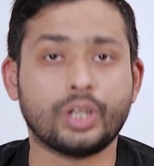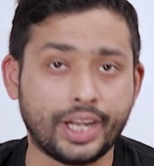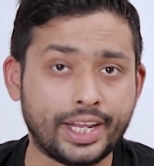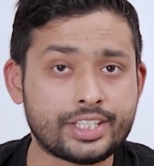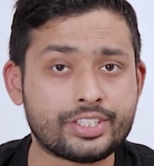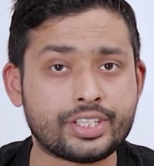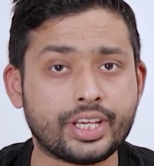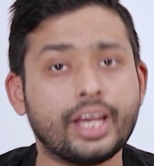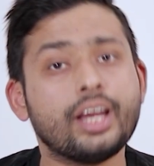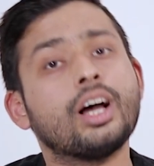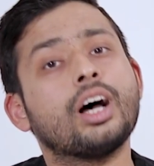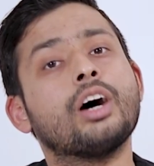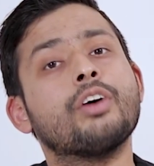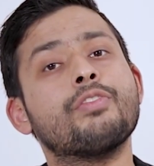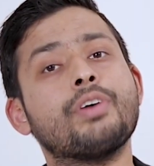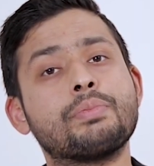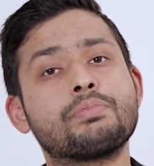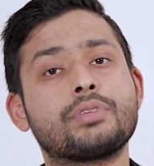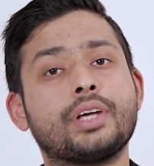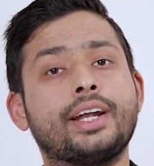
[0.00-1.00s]
So let's say
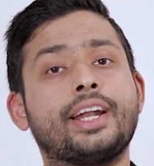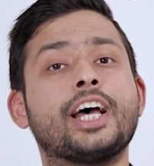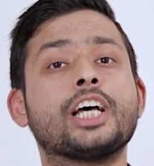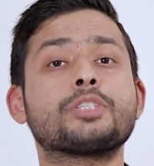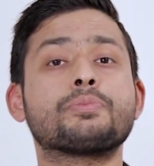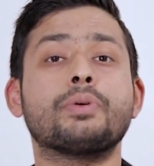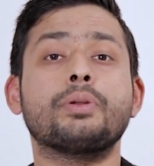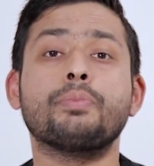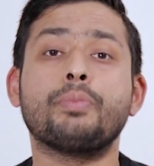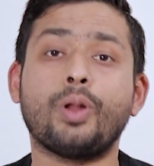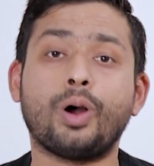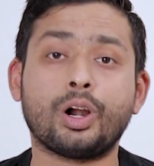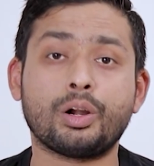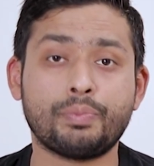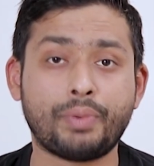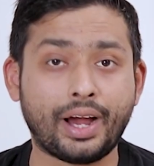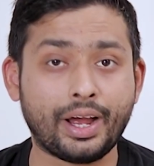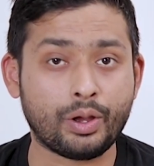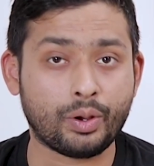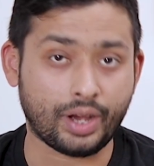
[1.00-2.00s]
a website has been
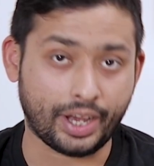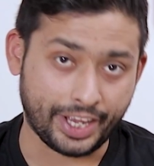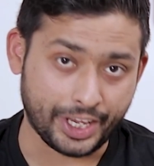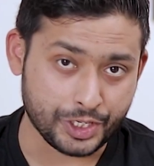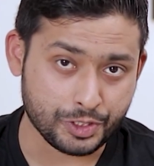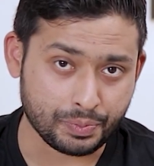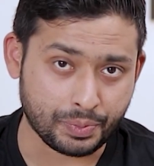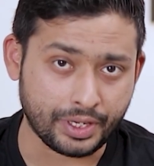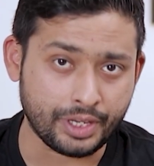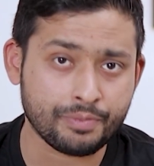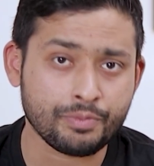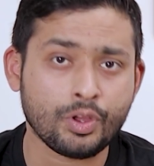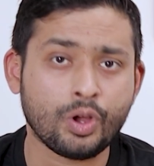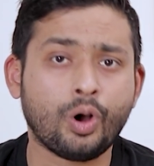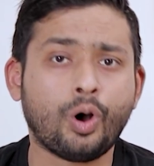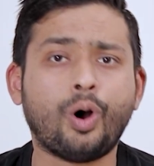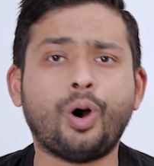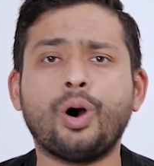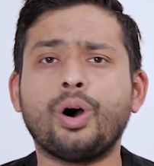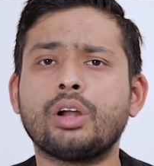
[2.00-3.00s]
blocked by your ISP,
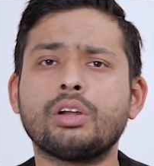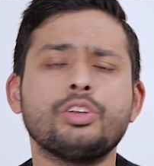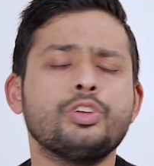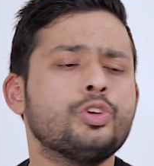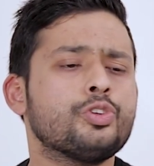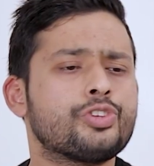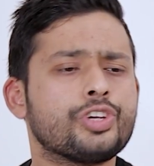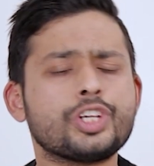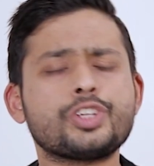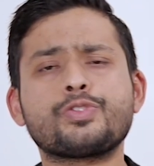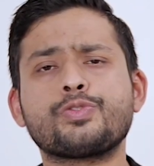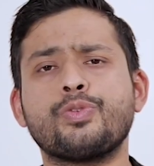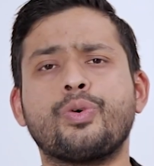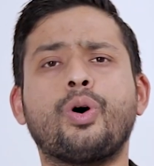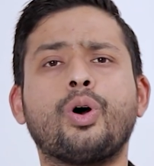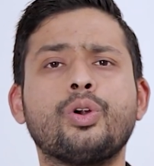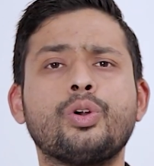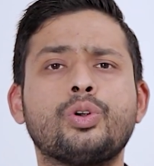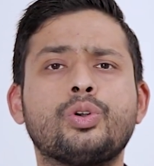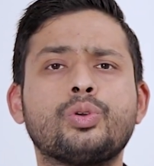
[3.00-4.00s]
or you just
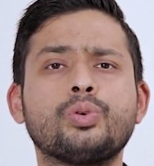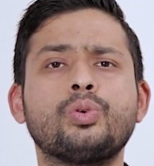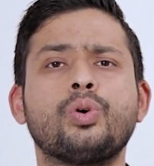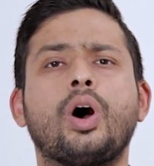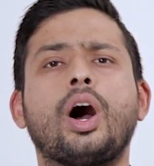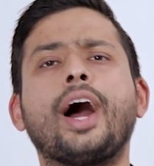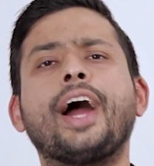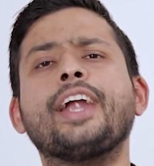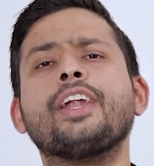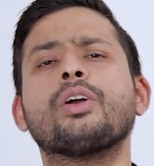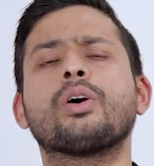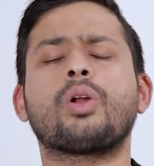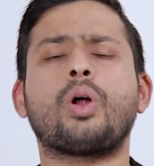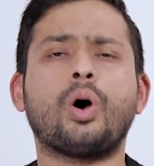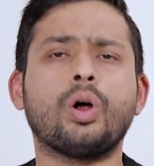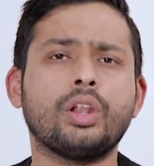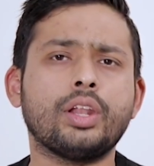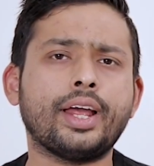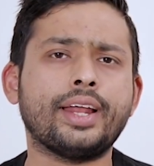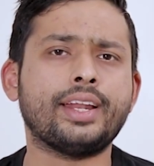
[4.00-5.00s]
want to hide your
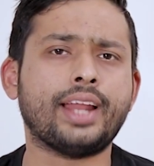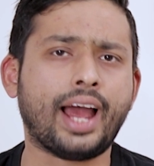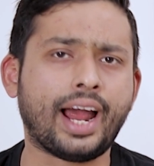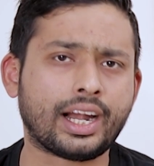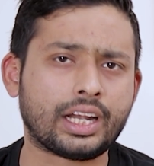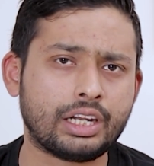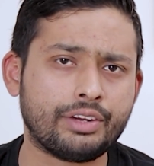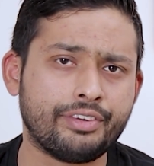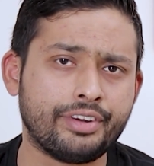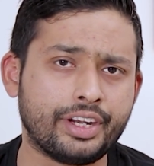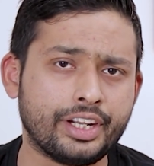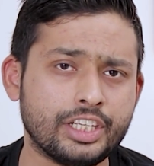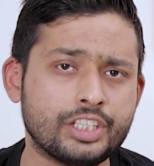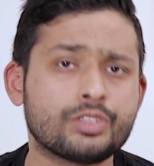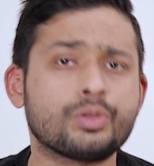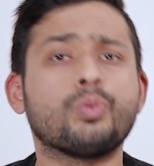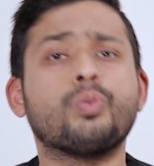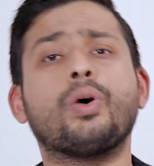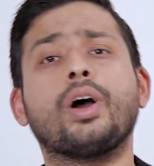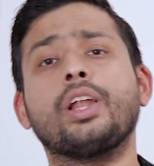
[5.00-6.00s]
online
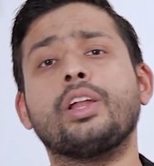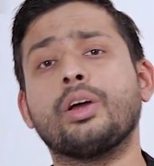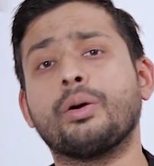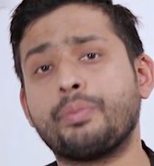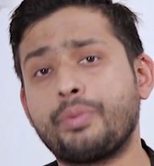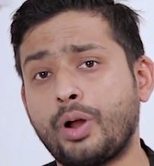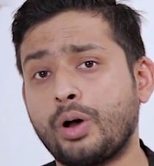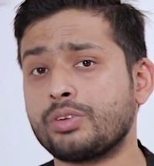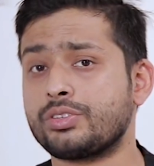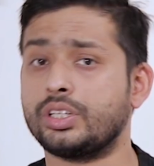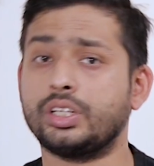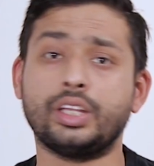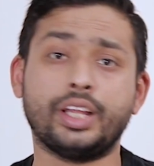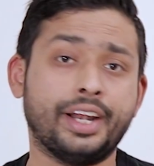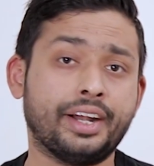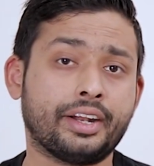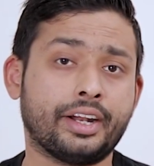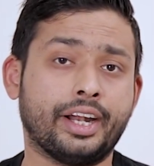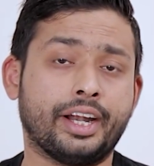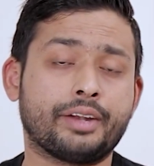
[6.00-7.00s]
activities while you're browsing
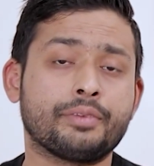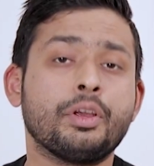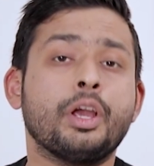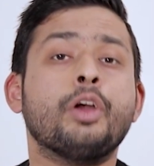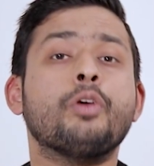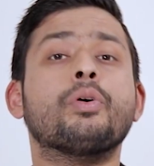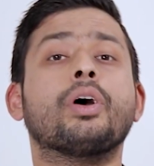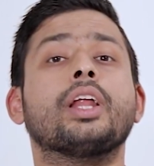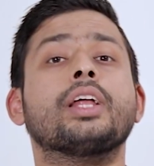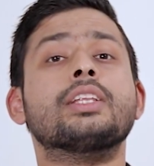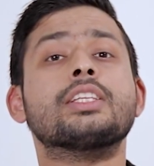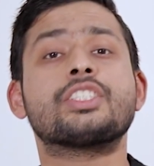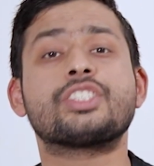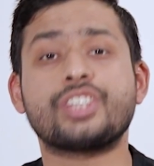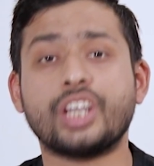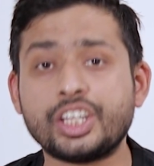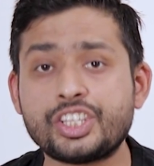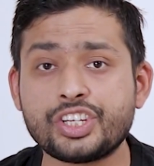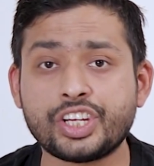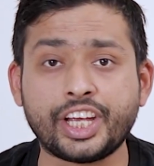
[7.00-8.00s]
the internet. Well, in
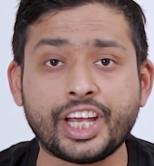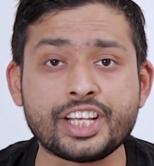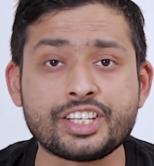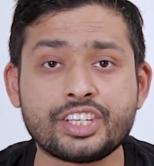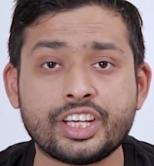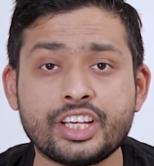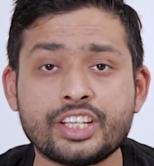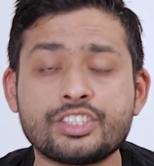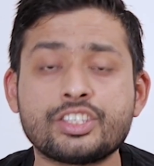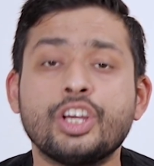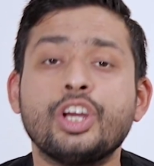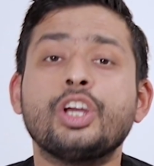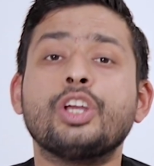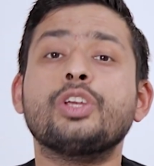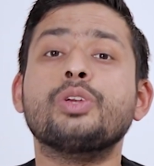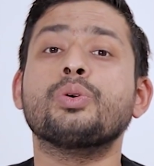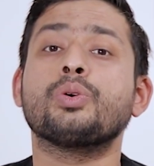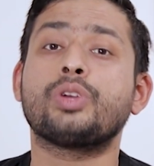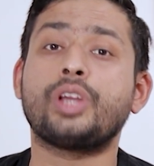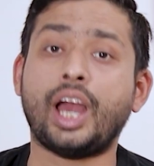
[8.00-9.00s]
such cases,
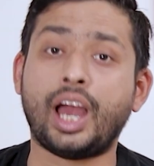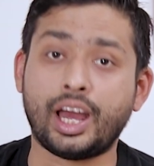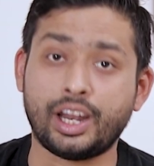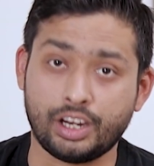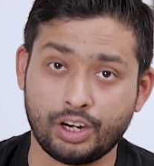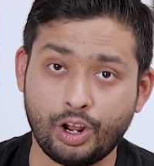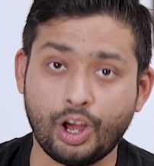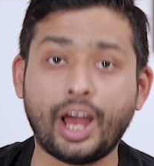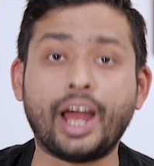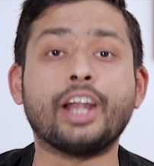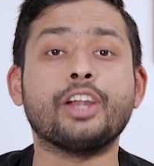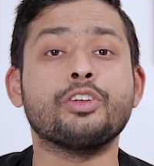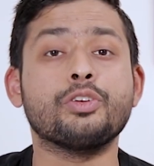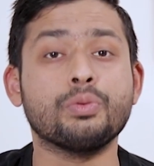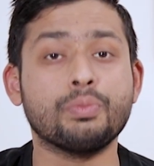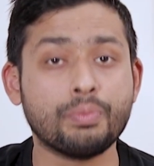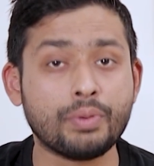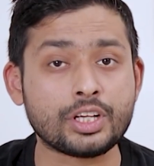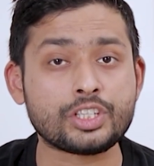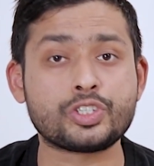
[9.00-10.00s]
you can and
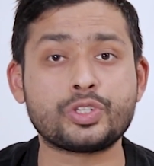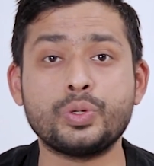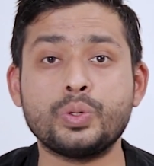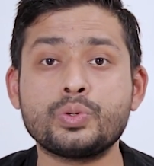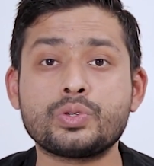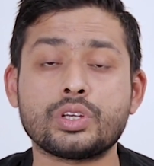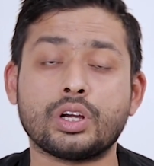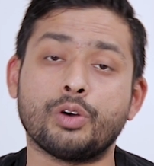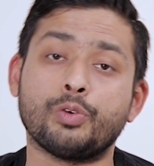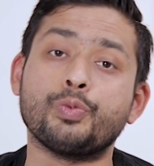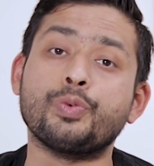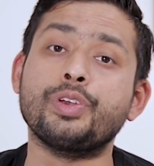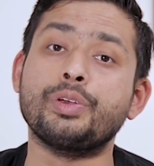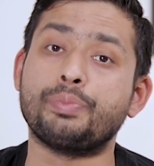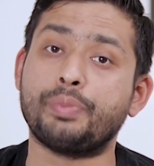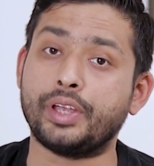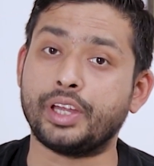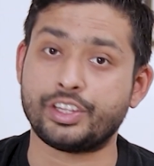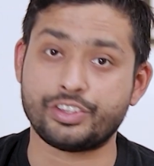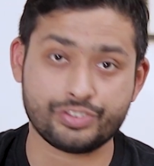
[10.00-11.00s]
you must use a
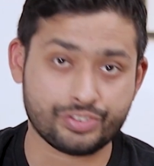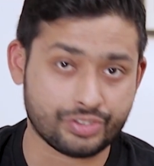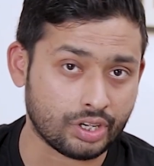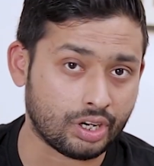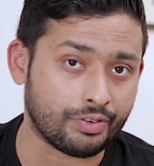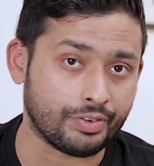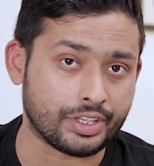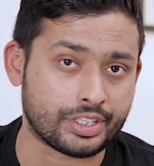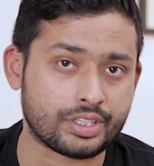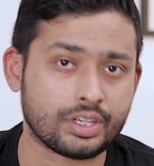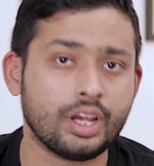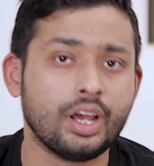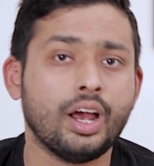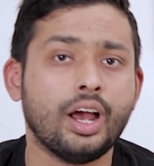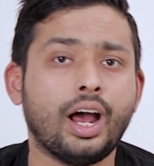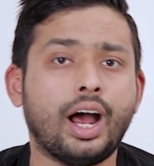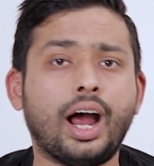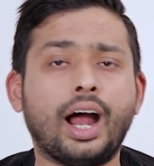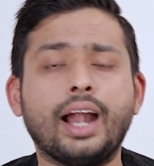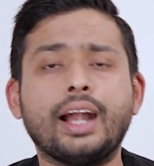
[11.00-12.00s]
VPN service.
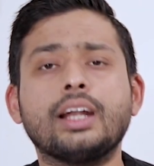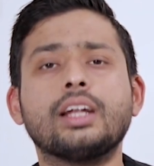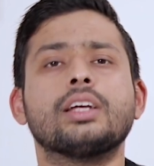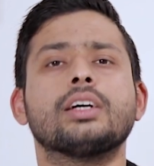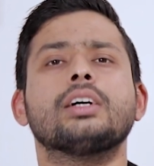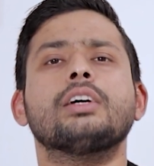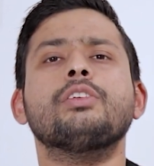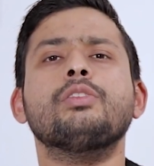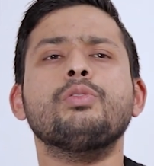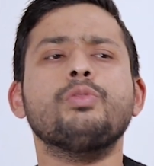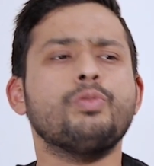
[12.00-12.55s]
And